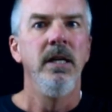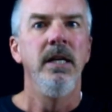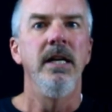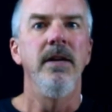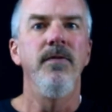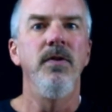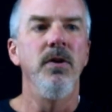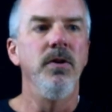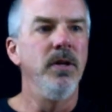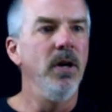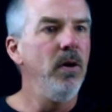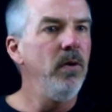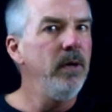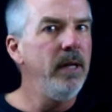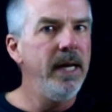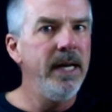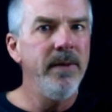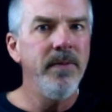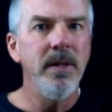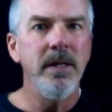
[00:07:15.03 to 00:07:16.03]
If you don't
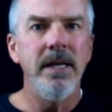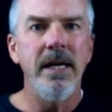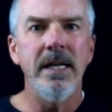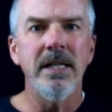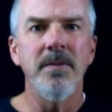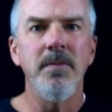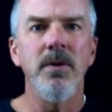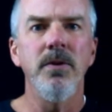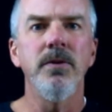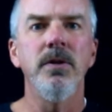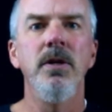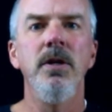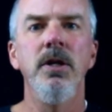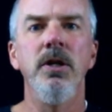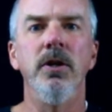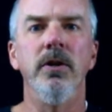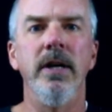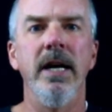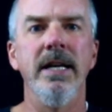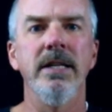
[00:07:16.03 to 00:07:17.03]
line up the decimals,
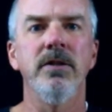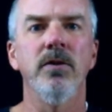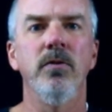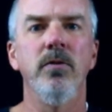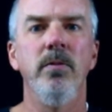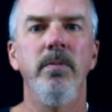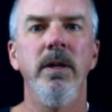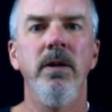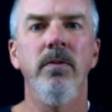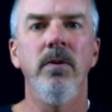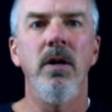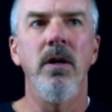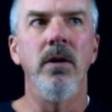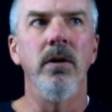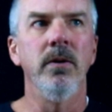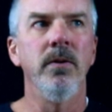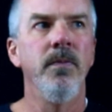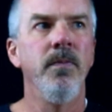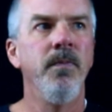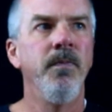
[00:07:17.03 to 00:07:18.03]
your answer will be
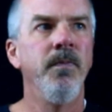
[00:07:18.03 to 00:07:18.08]
wrong.